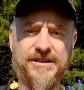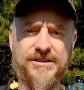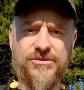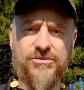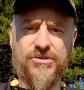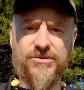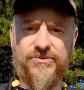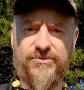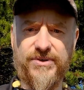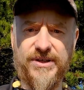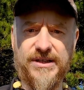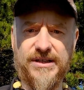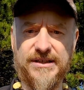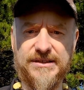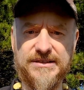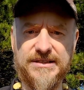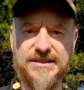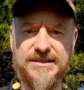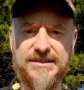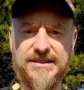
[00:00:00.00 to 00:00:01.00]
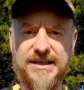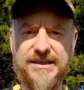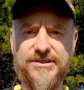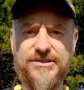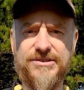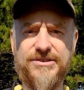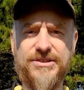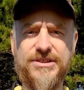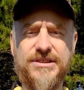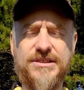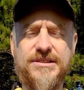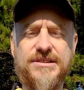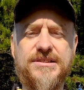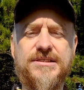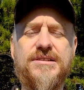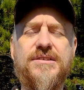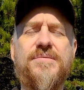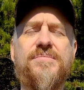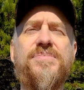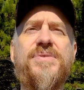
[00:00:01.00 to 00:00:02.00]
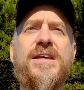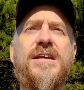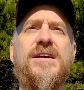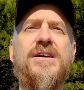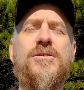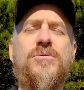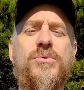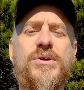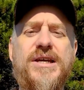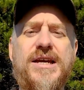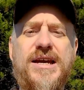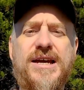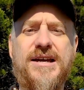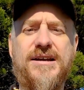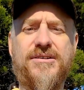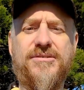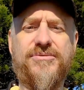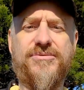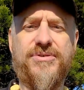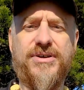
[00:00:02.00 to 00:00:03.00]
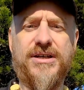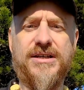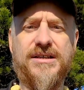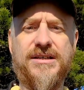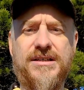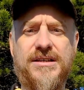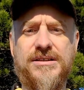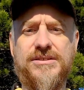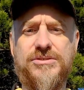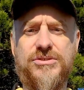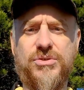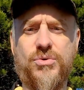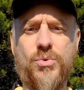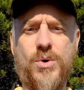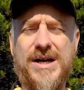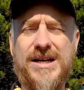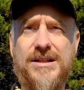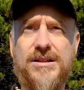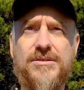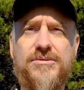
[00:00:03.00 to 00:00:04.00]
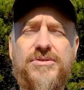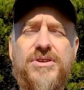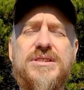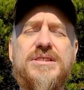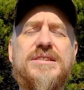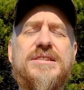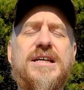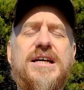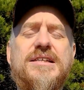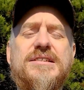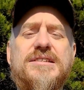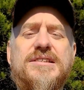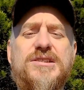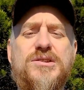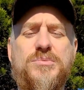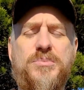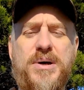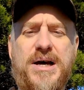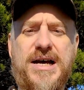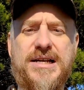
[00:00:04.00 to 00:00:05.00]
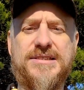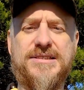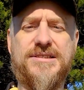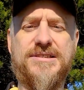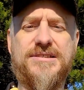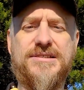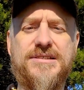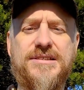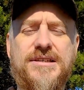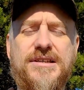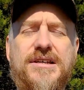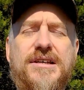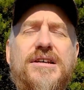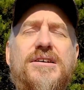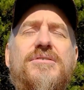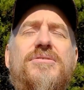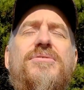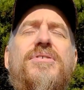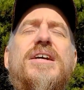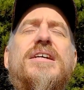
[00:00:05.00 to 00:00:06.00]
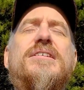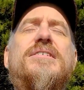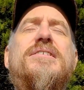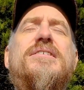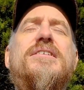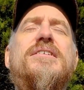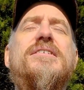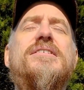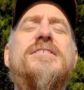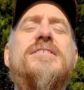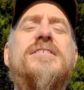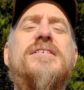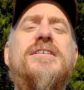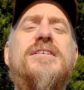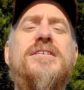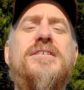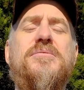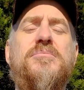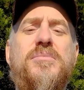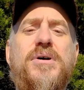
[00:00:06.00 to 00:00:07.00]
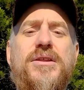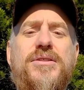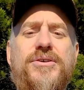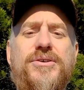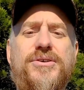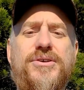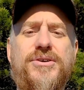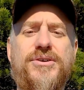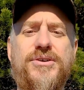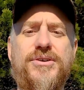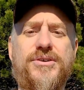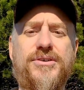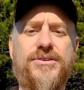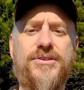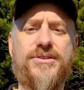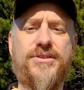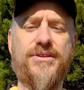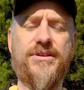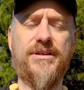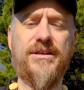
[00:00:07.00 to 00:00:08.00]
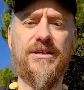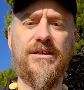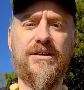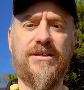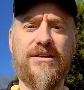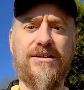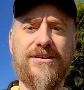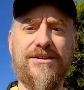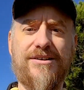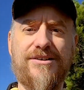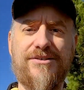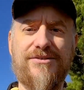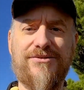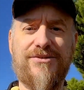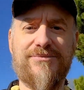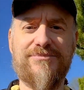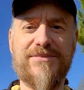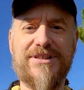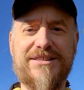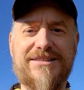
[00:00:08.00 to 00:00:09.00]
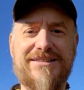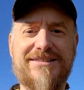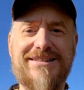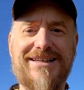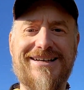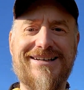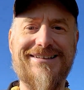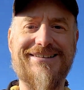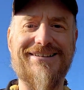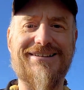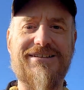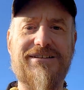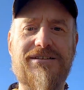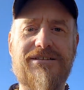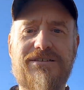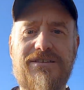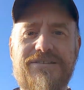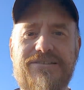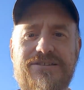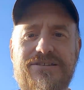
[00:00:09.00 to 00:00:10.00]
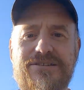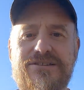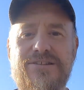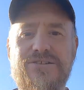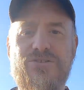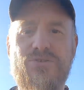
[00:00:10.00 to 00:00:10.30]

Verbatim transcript: So we're feeling these energies. We have 12 sunspots facing Mother Earth from the sun. This is the